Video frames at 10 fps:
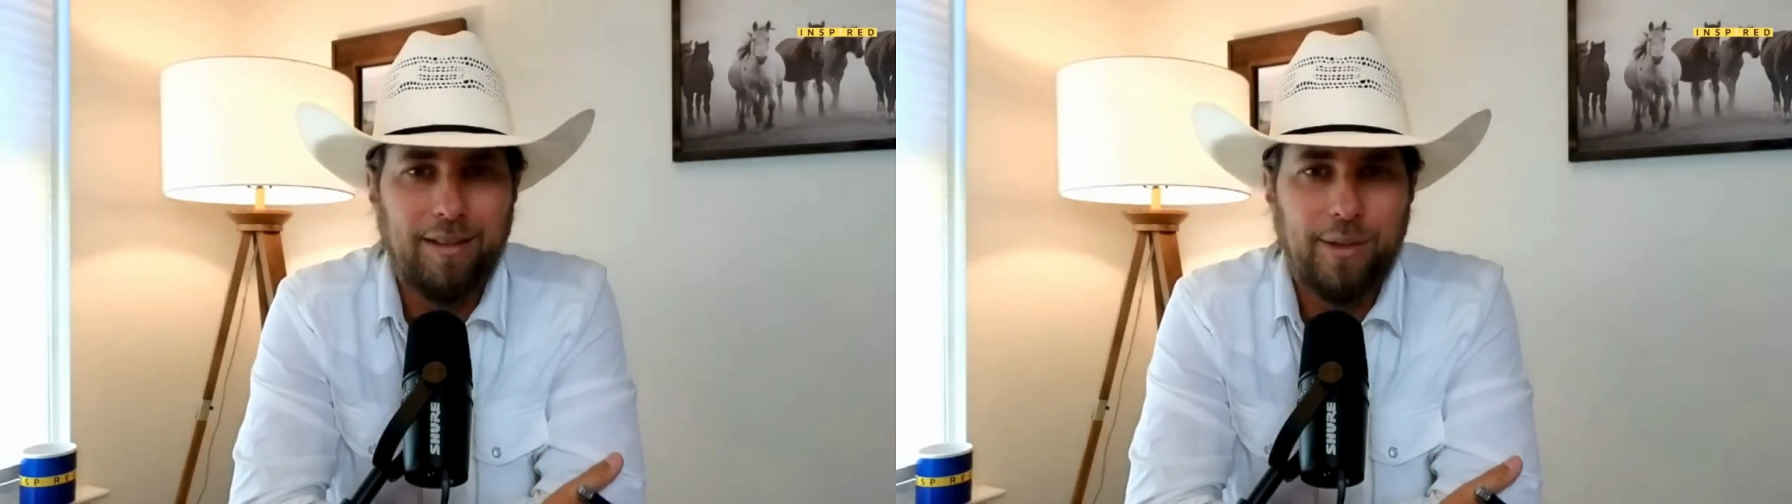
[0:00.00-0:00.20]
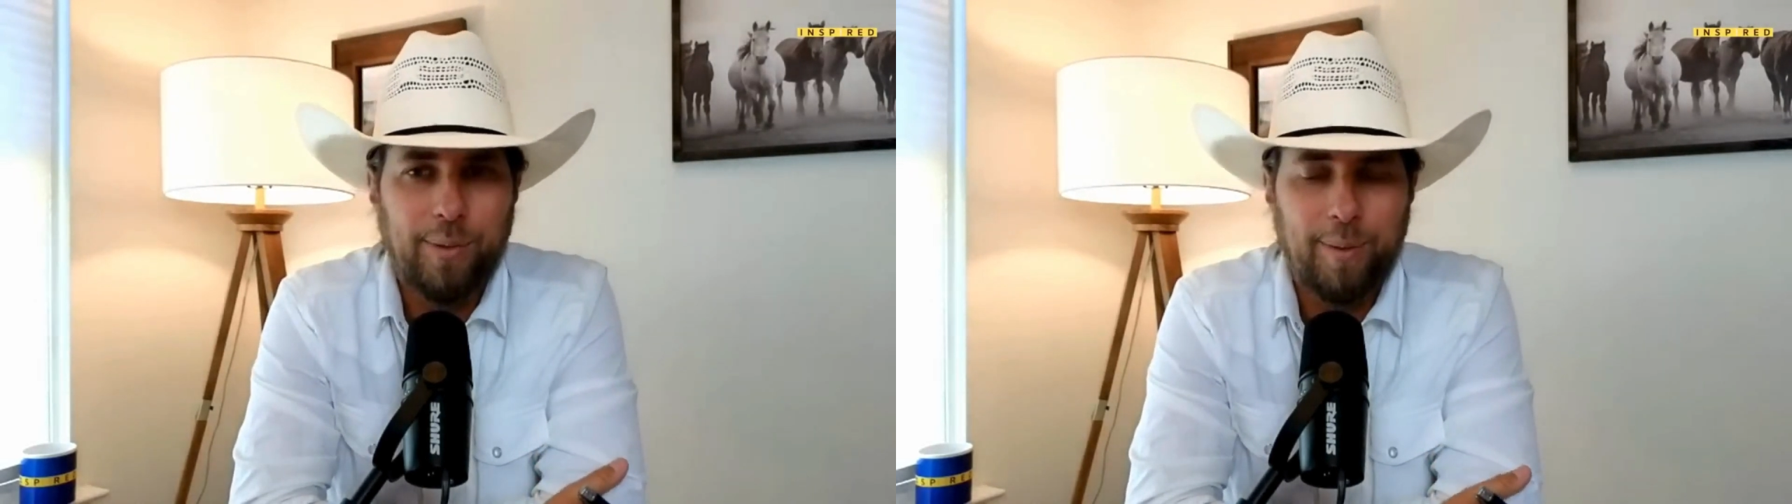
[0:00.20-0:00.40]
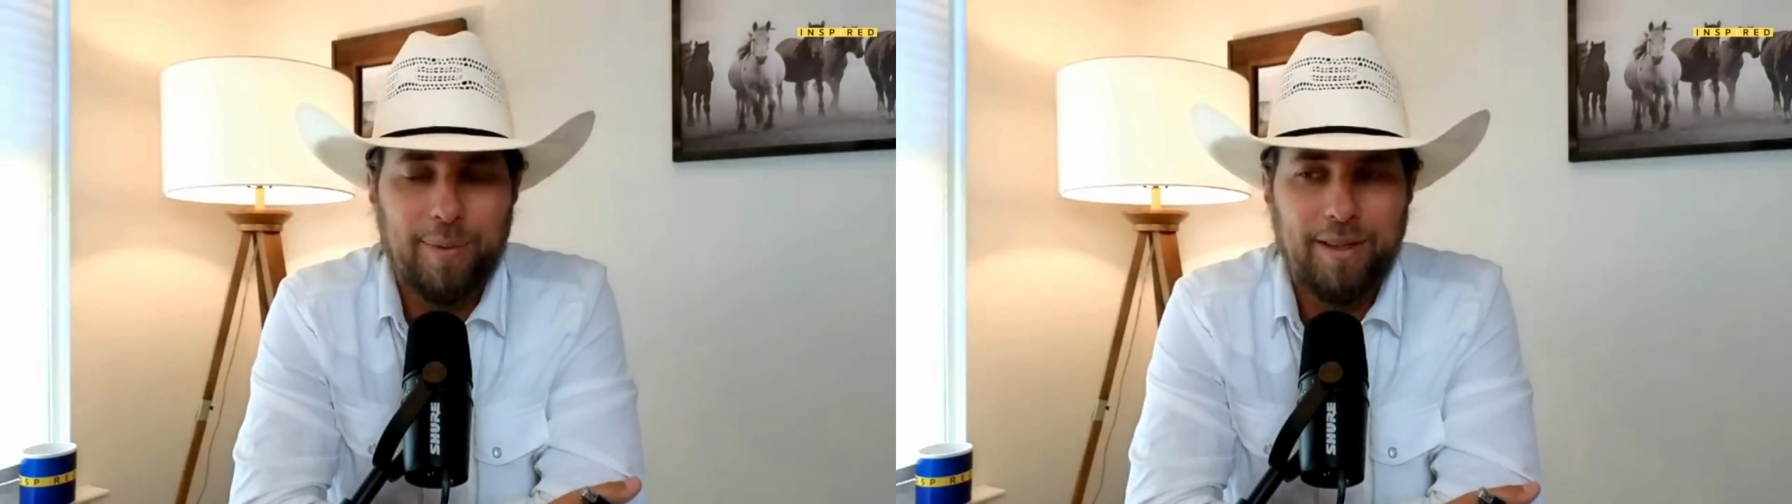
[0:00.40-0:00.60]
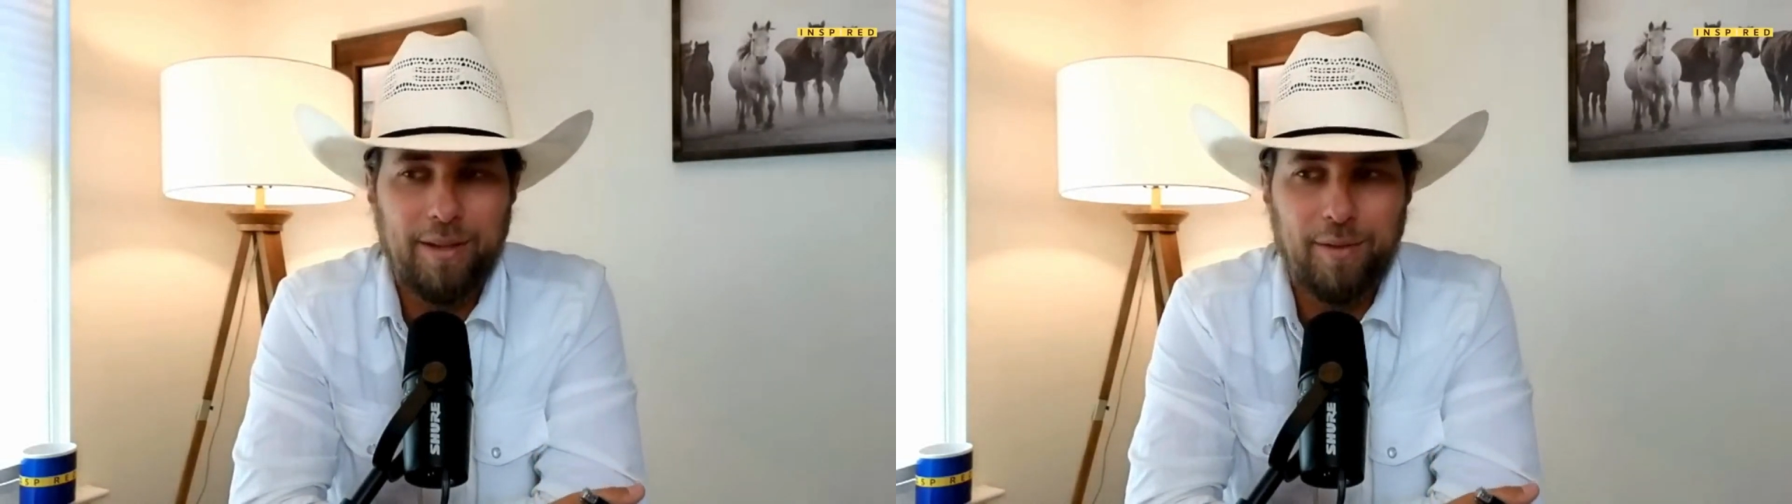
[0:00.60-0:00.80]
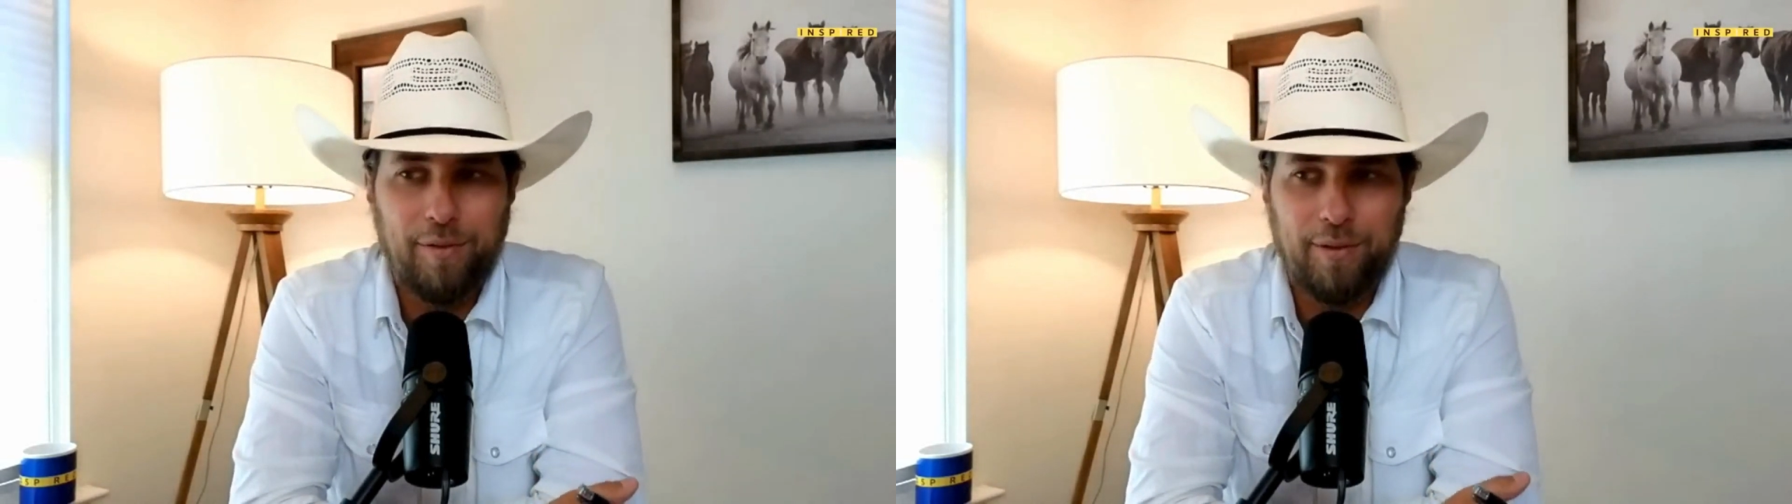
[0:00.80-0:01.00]
you want to be
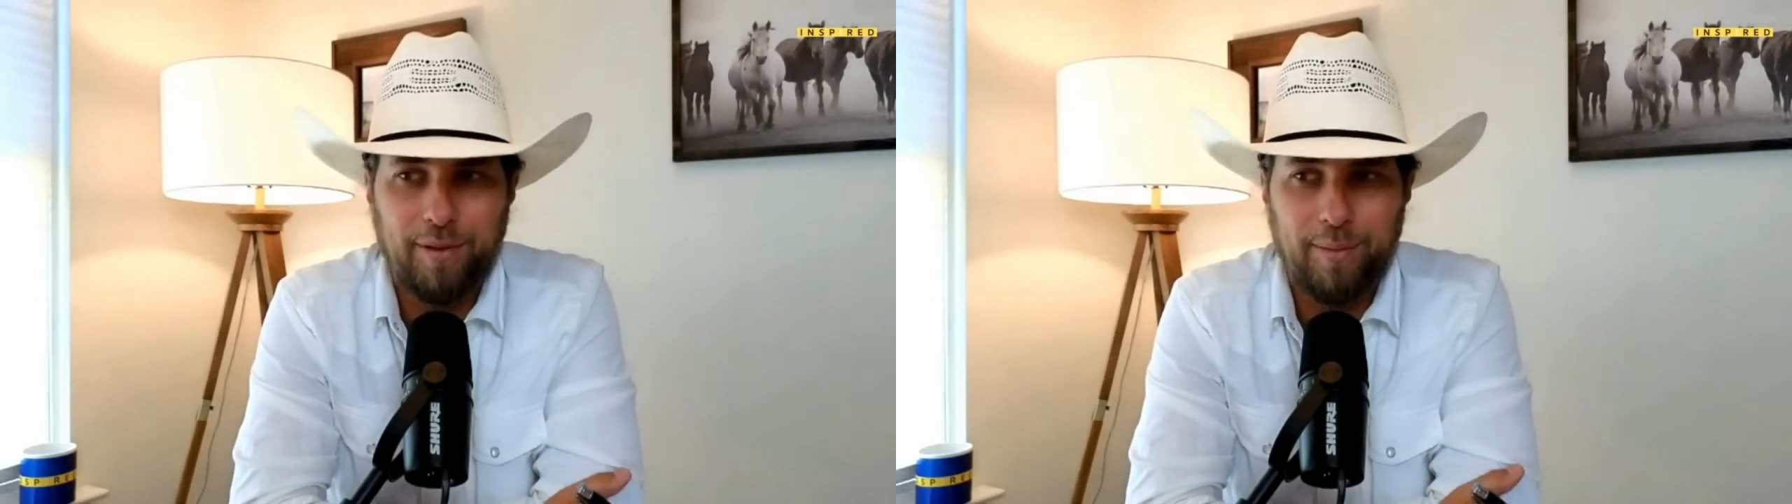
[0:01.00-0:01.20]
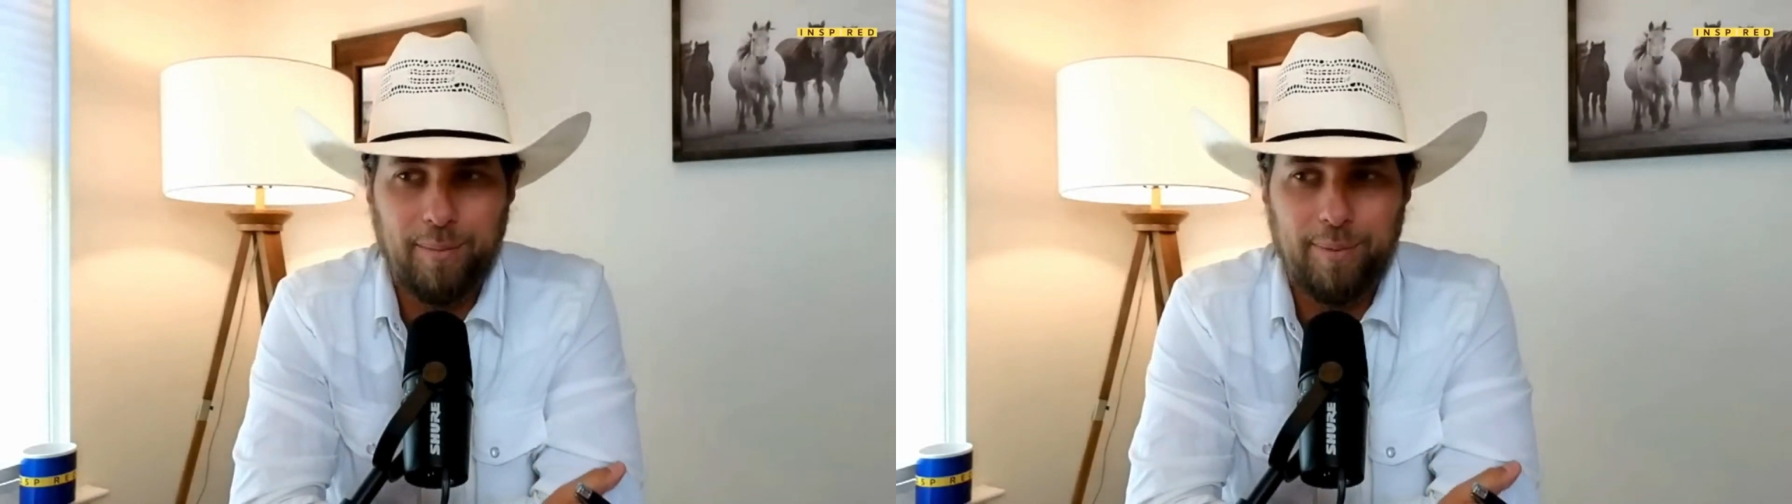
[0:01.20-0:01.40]
there for them.